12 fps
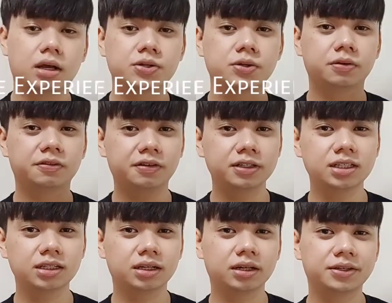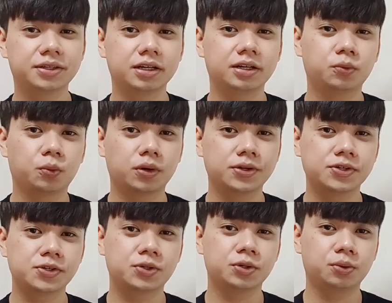So the first thing that I did
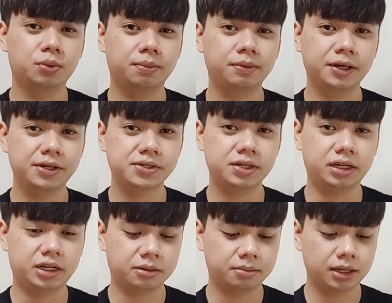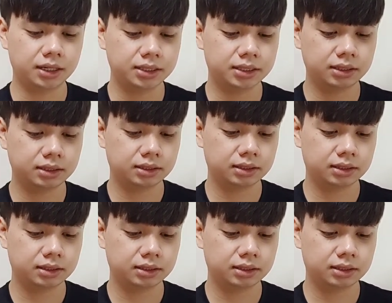was to replace the earbud